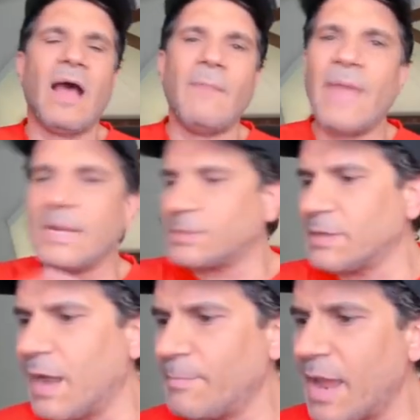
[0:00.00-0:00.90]
I'm
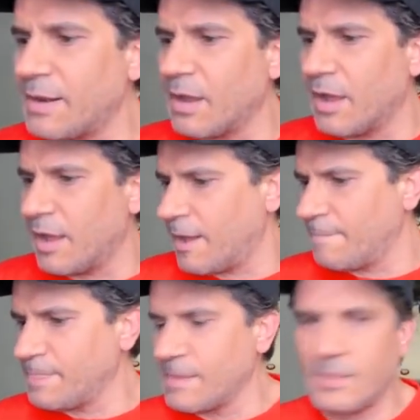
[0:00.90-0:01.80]

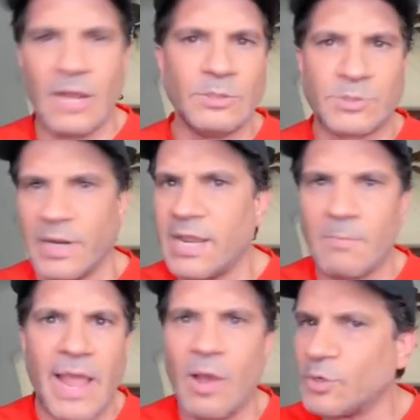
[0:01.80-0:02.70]
not drinking
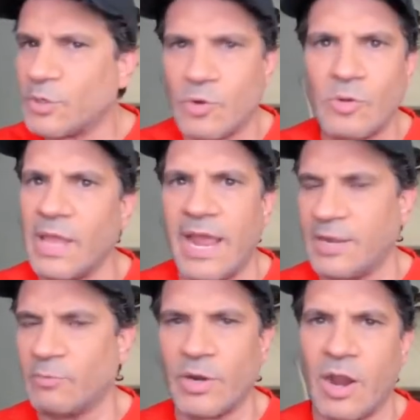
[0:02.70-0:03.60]
my own Kool-Aid
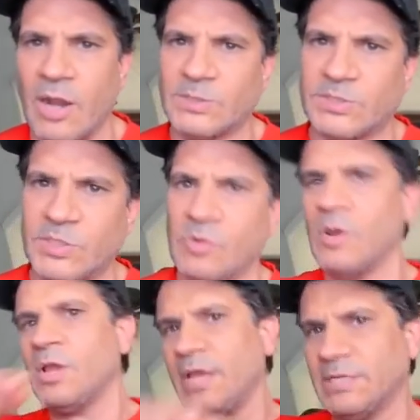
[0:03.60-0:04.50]
in regards to,
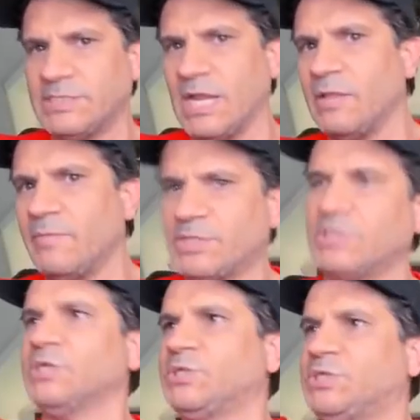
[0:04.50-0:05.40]
and
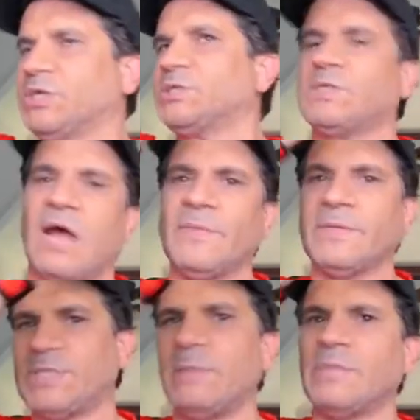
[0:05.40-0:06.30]
television is just on the
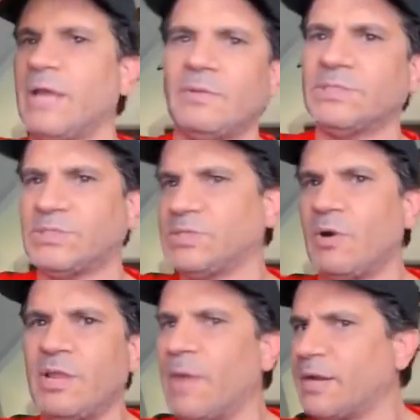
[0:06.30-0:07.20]
same level as
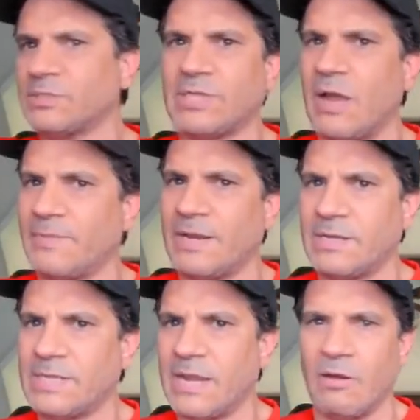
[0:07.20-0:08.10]
Sony, Microsoft, and
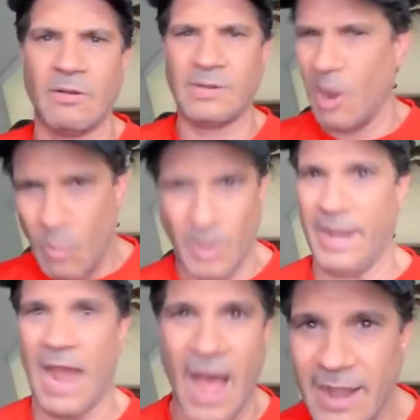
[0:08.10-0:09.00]
Nintendo. No, we're
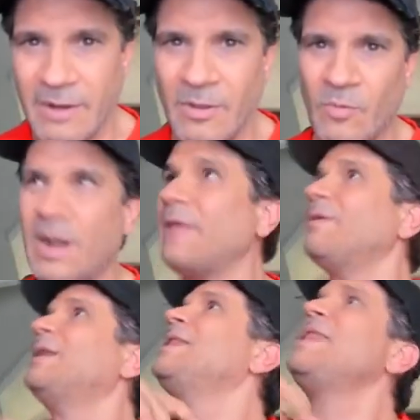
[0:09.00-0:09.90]
not. We're not
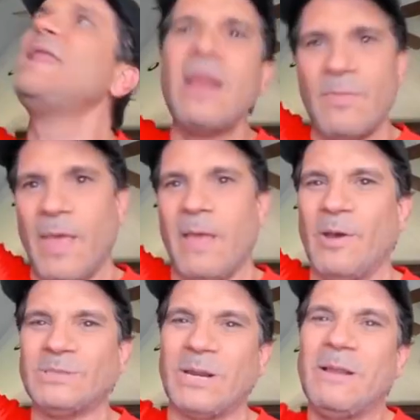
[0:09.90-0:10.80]
even near that.
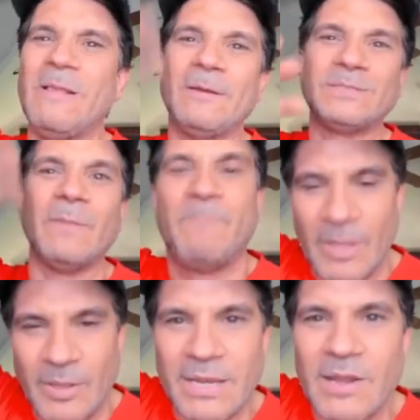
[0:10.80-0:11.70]
Those are
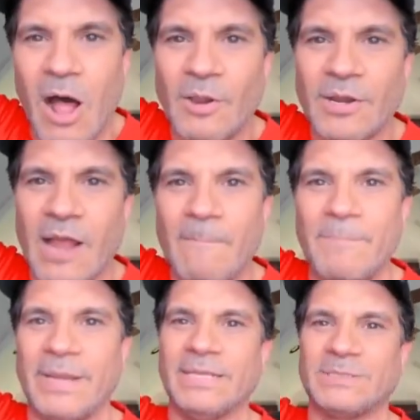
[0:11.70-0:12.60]
billion-dollar
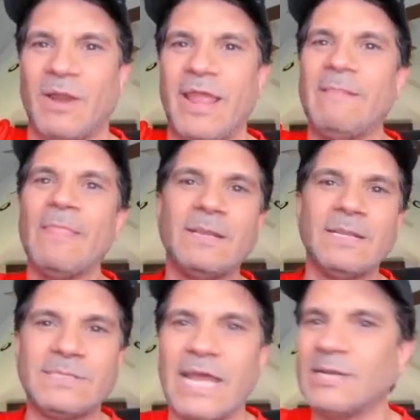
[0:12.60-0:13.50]
companies, right? Yeah.
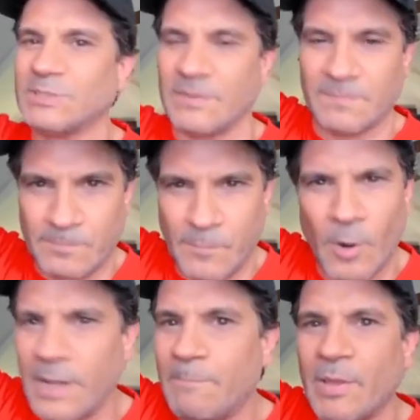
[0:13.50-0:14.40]
Nintendo's a
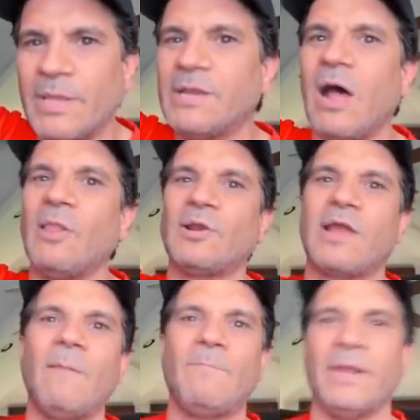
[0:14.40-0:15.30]
$40 billion
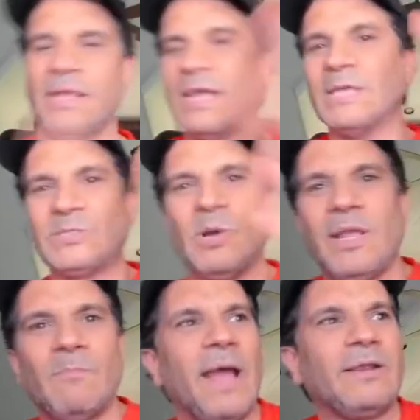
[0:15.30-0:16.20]
company.
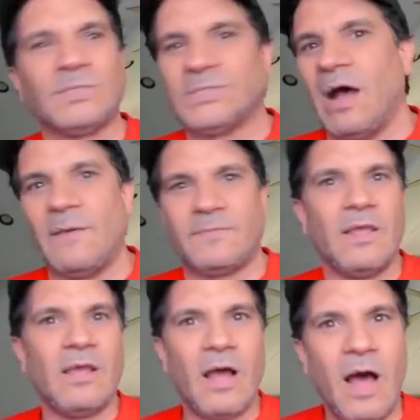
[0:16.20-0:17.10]
Sony and Microsoft,
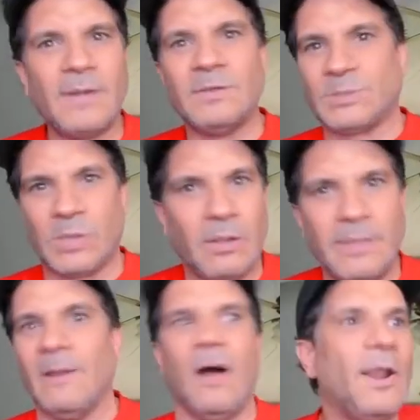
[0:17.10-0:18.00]

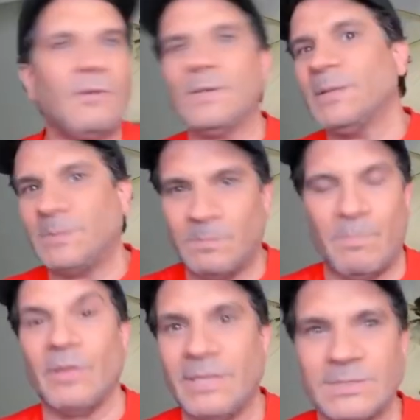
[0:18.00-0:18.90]
hundreds of
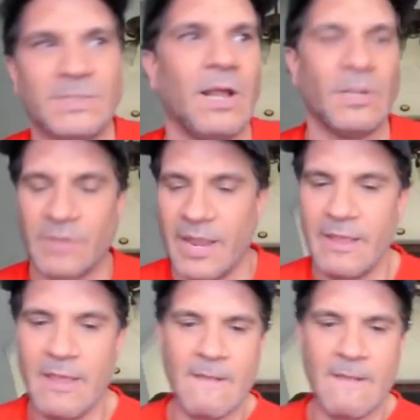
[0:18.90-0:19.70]
billions of dollars, right?